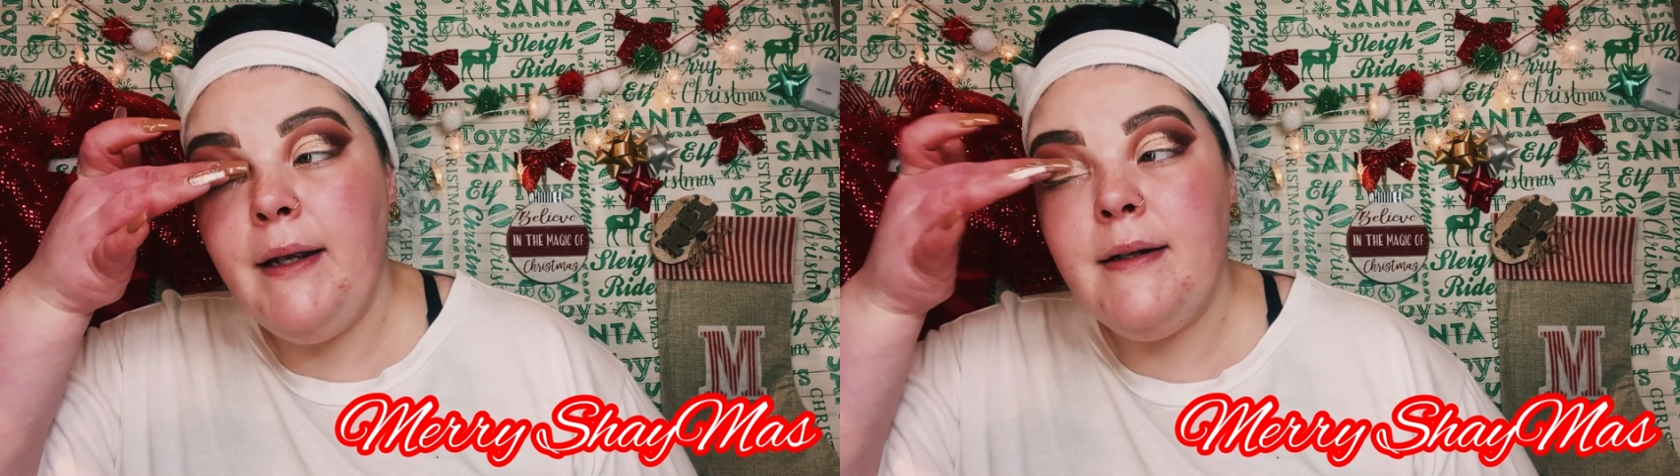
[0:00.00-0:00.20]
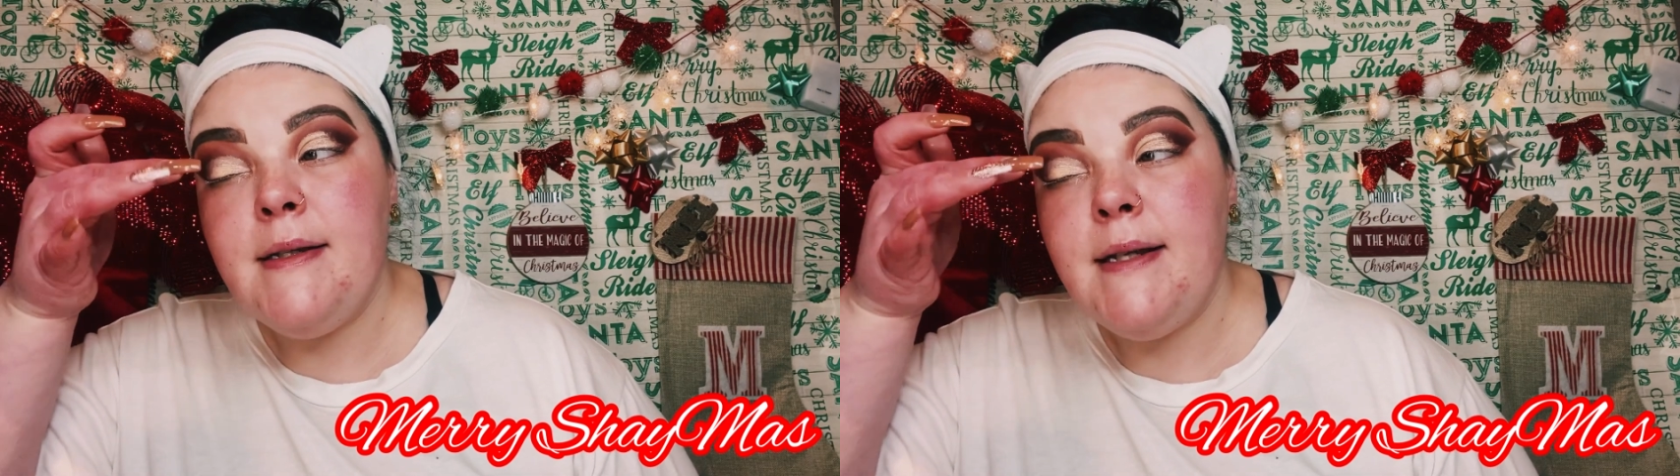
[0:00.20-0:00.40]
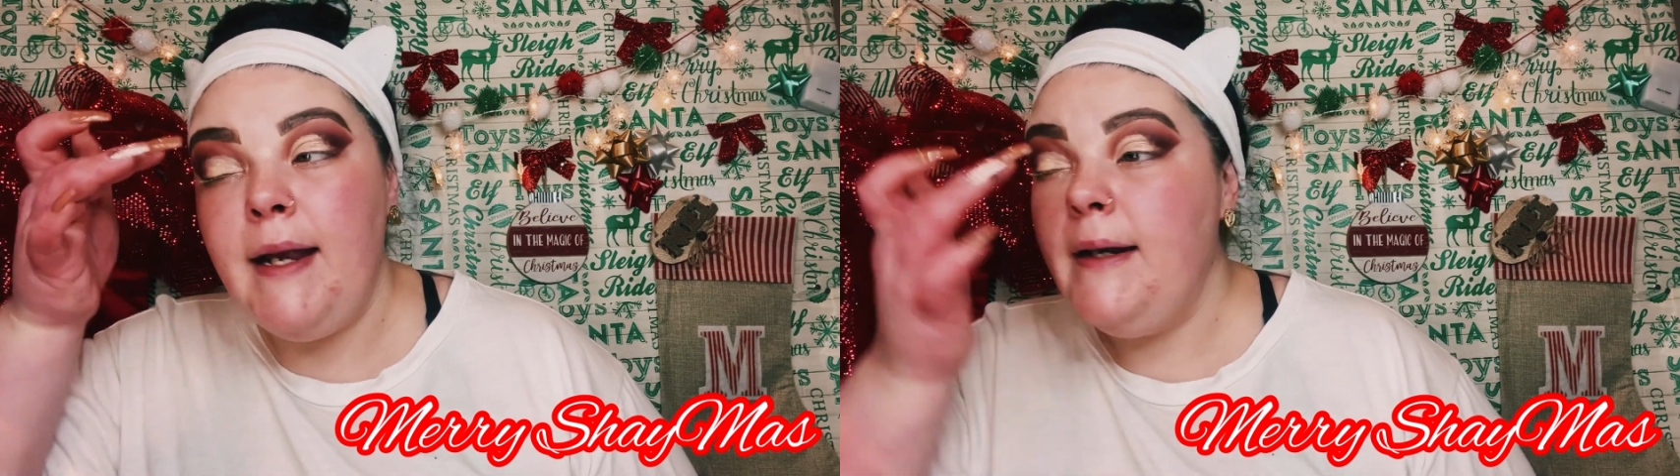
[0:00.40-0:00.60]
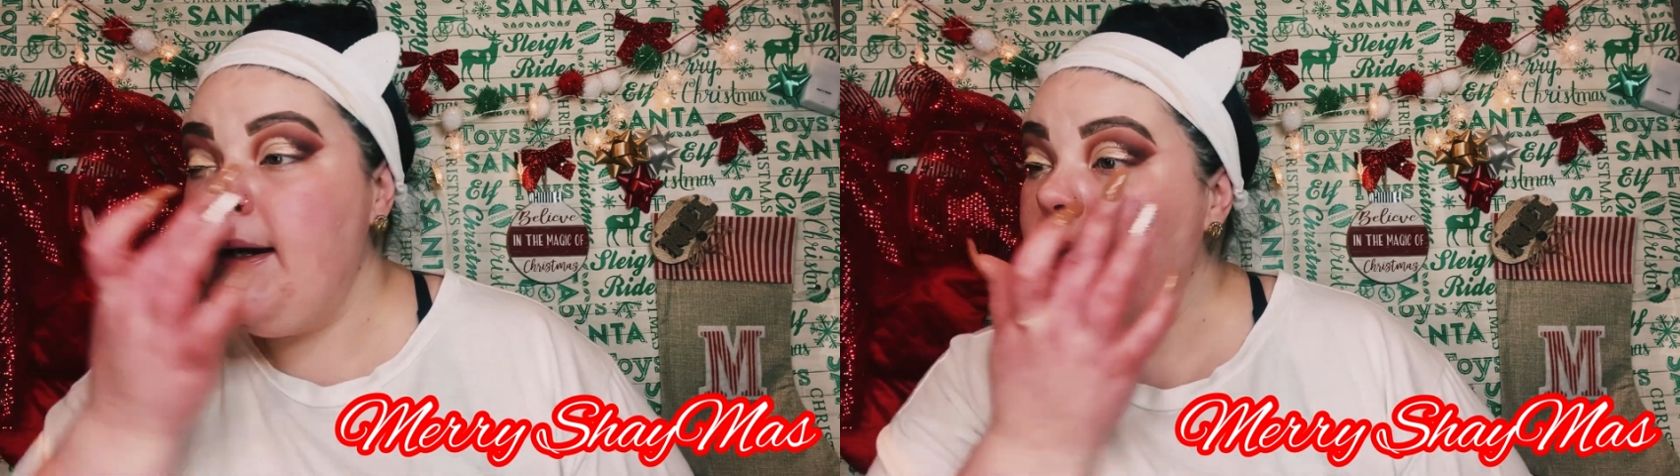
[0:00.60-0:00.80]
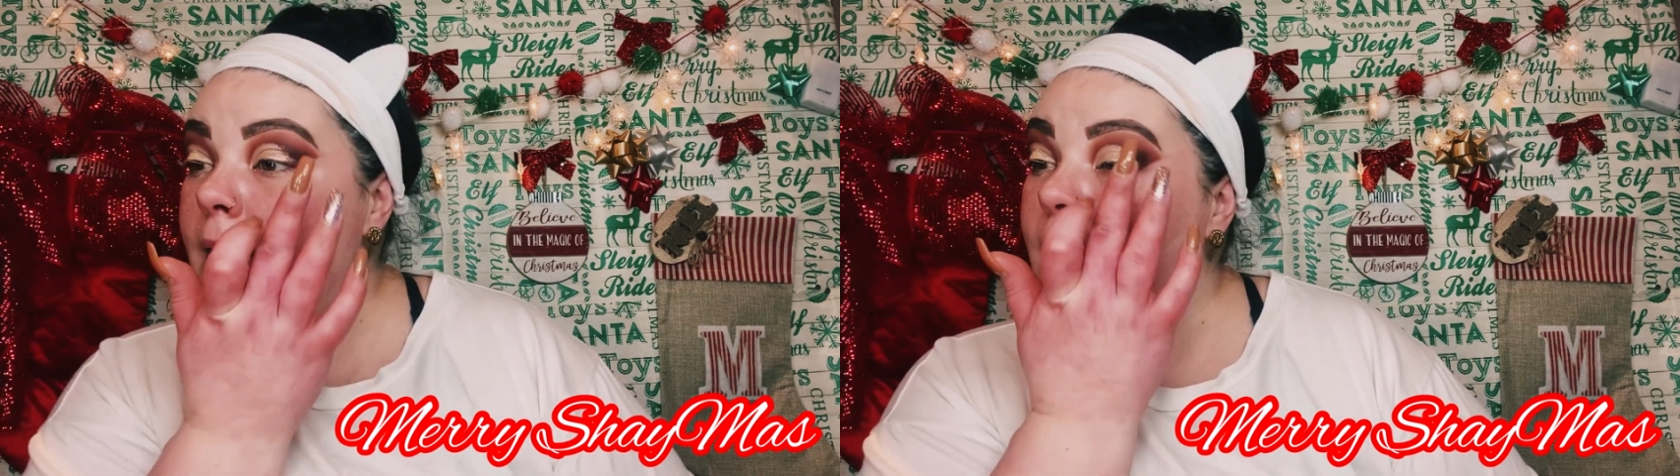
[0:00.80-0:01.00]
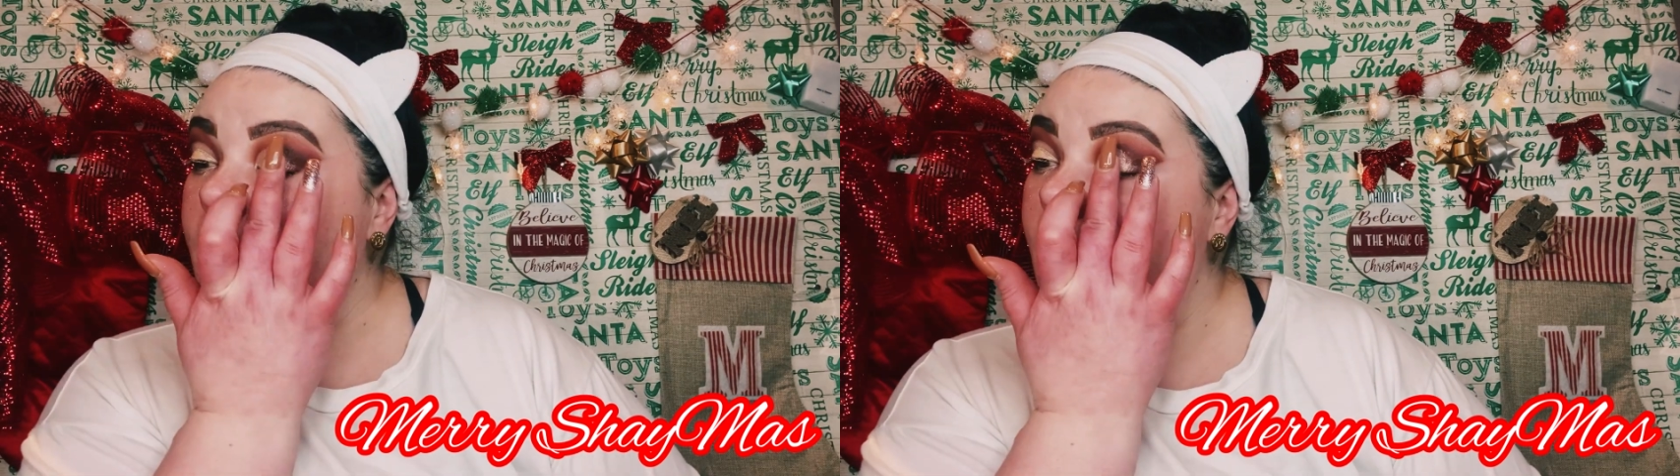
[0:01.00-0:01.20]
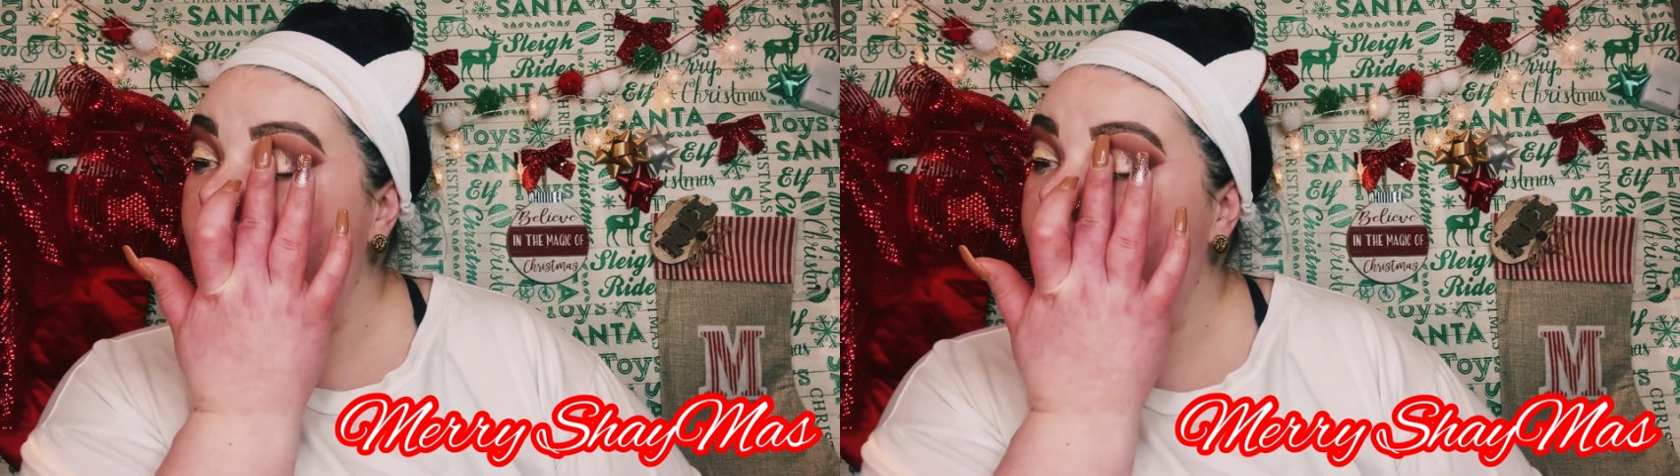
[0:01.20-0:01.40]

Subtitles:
insanity. Like,